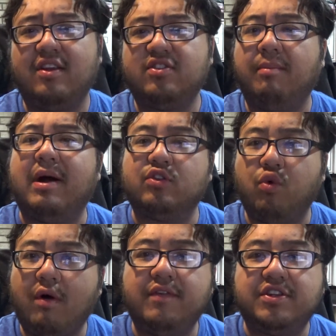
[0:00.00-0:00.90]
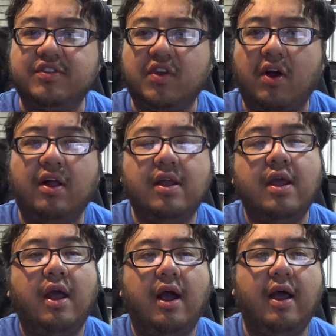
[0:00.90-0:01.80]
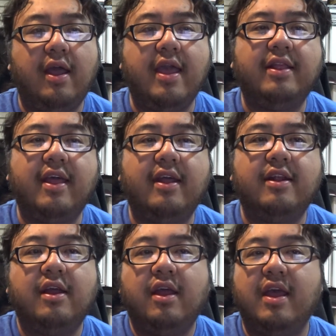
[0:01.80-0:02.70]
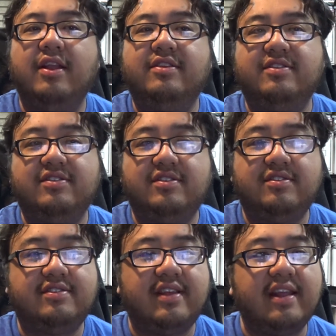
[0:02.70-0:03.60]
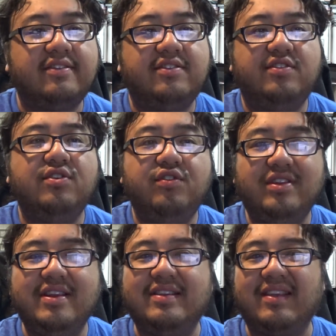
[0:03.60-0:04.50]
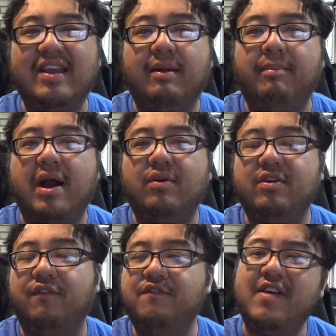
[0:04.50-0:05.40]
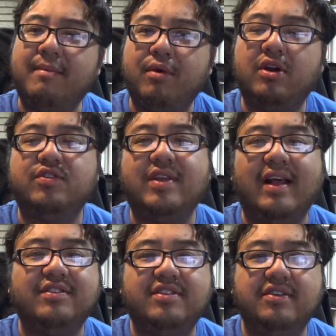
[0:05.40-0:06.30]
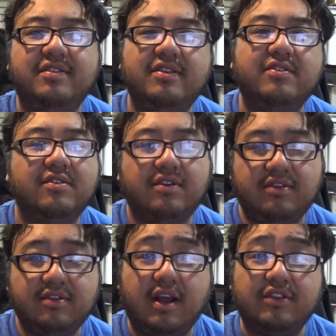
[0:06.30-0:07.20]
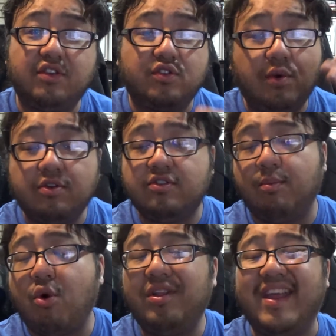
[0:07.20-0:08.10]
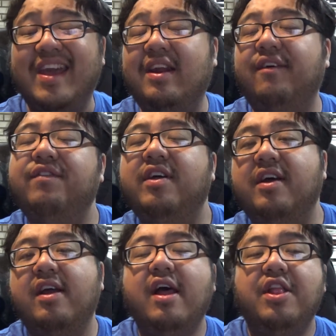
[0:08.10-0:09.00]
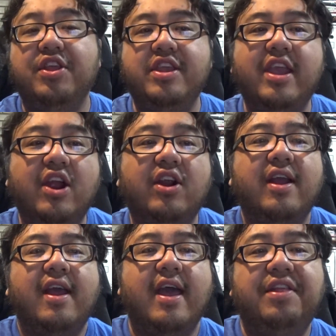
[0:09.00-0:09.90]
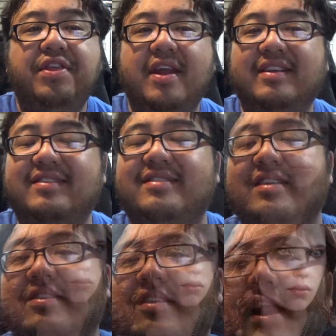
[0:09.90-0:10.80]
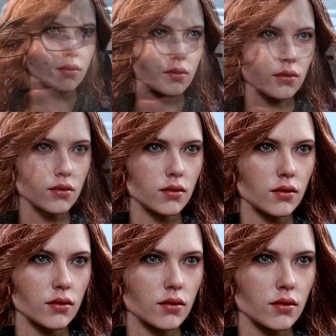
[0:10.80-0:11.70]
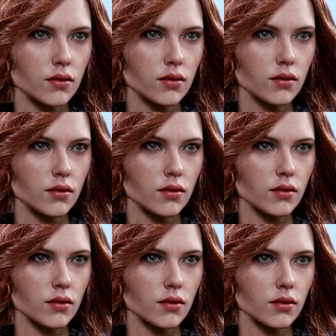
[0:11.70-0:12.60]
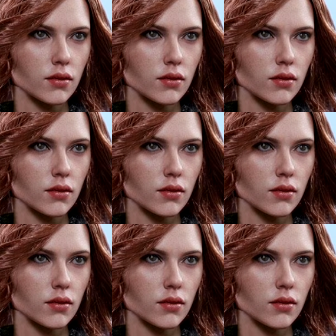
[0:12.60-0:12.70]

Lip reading: so about 12 inches tall, and then it's set to release in about November 2016, so towards more the end of the year, and then it sits at about $219,